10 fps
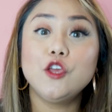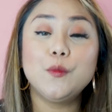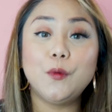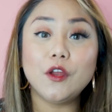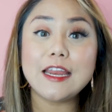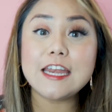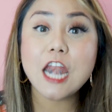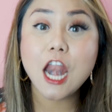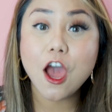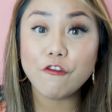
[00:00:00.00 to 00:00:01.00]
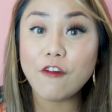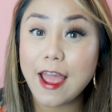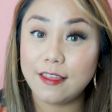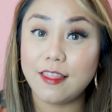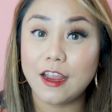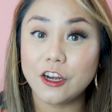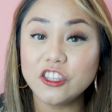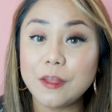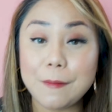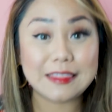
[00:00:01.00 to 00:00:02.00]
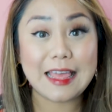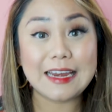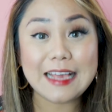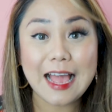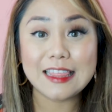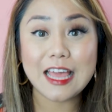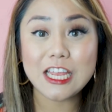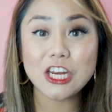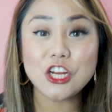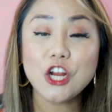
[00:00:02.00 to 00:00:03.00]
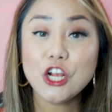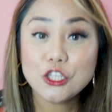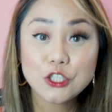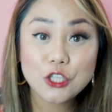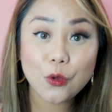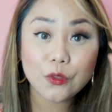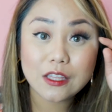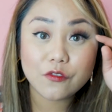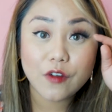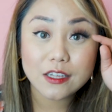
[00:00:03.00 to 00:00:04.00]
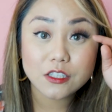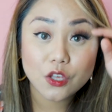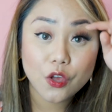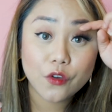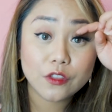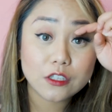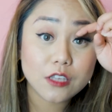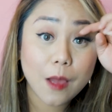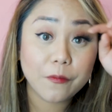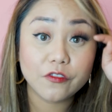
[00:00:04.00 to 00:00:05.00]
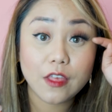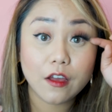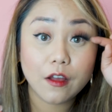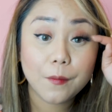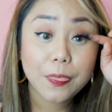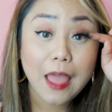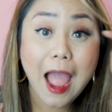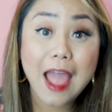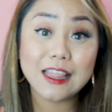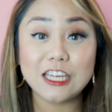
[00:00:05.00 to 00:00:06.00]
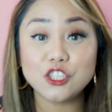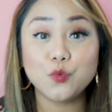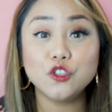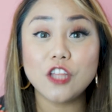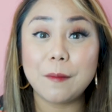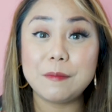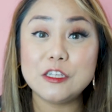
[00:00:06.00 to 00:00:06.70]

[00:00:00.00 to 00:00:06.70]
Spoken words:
put enough eyeliner, the magnetic eyeliner, so the rest of the top of the eyelash will not be